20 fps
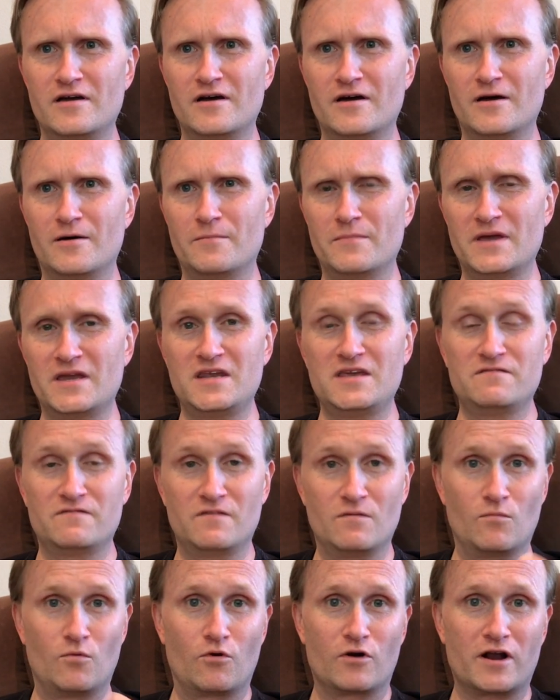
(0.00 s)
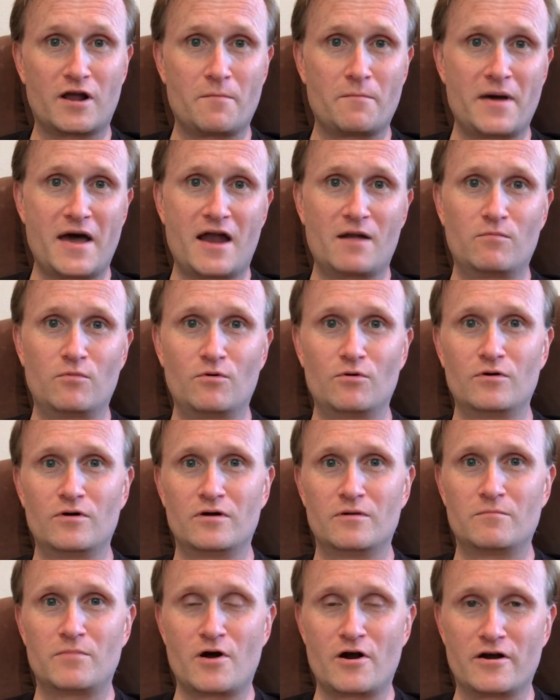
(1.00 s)
um, an even more compatible
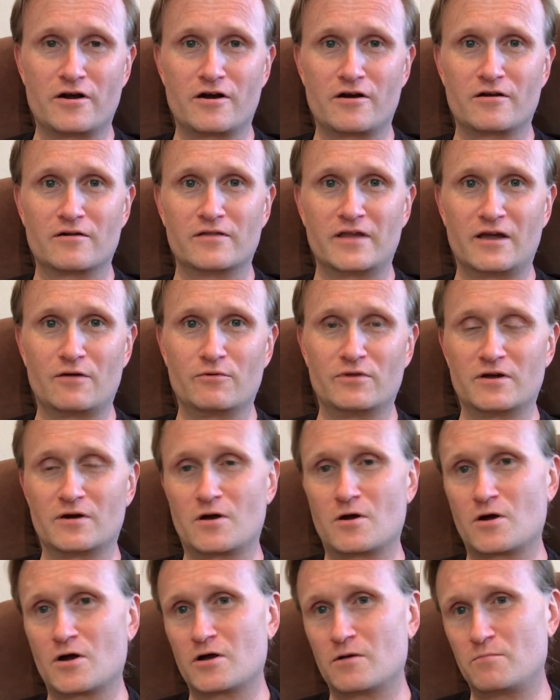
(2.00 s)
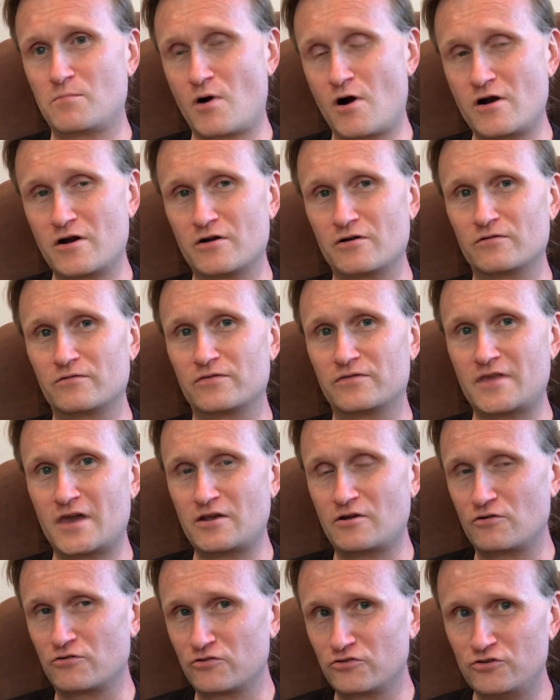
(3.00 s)
partner, like with a partner
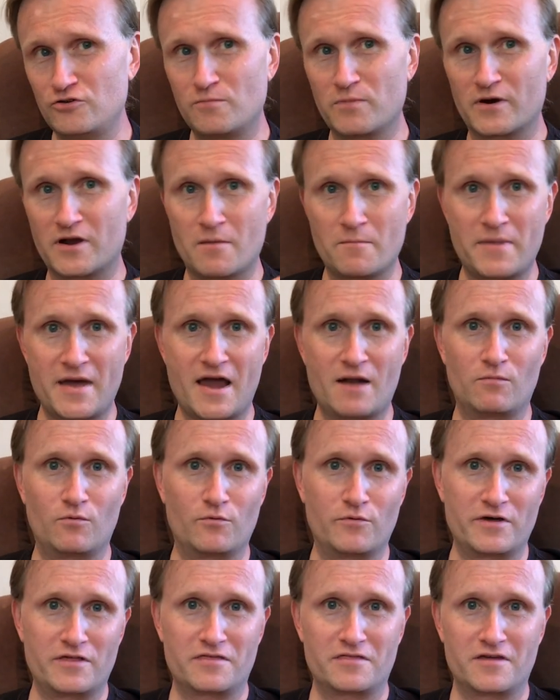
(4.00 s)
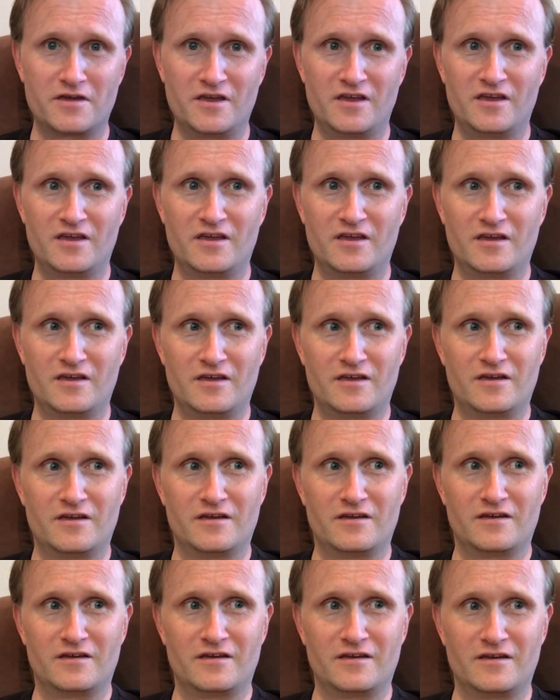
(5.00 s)
that you're super compatible with.
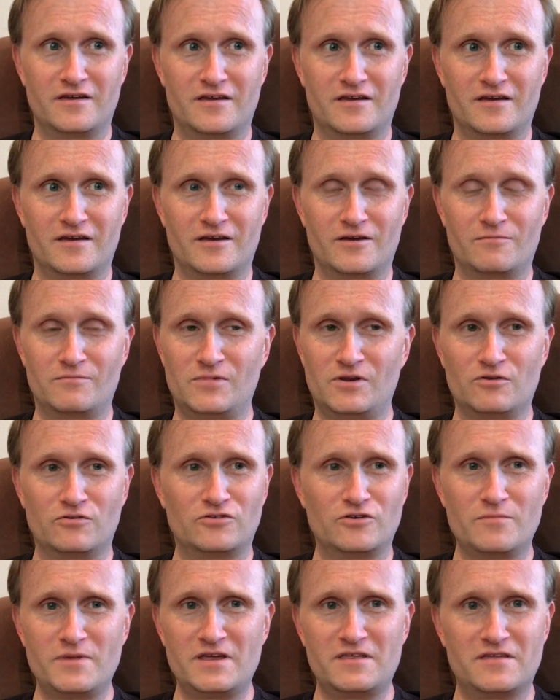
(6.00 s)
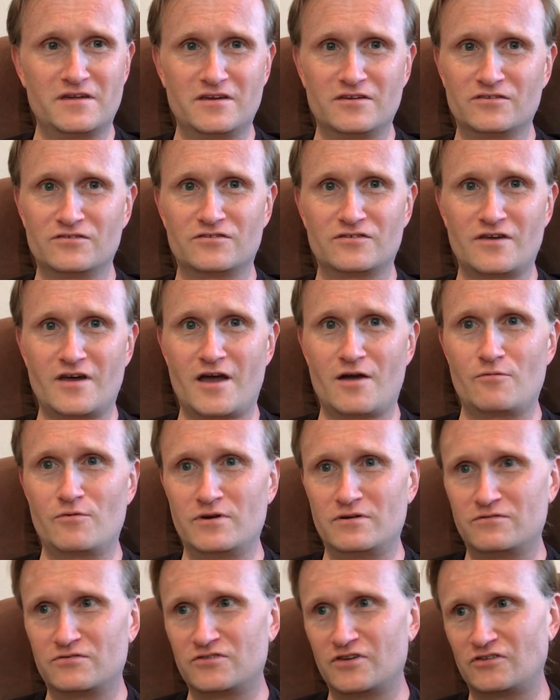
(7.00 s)
Um, you know, so many things I
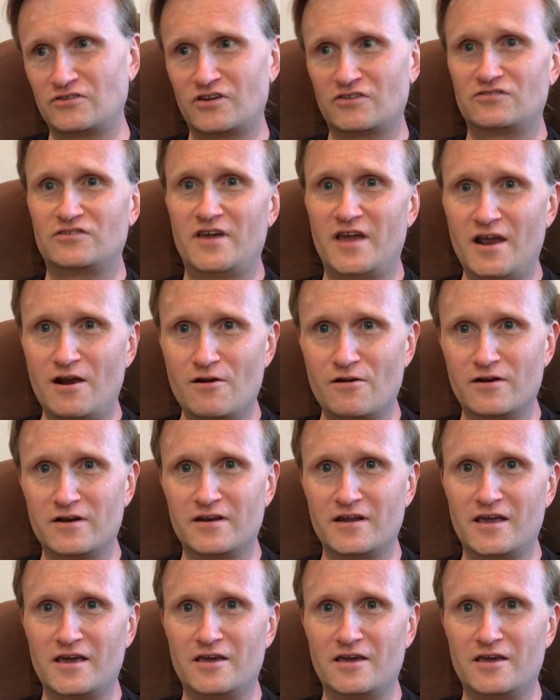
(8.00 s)
would suggest to Erin,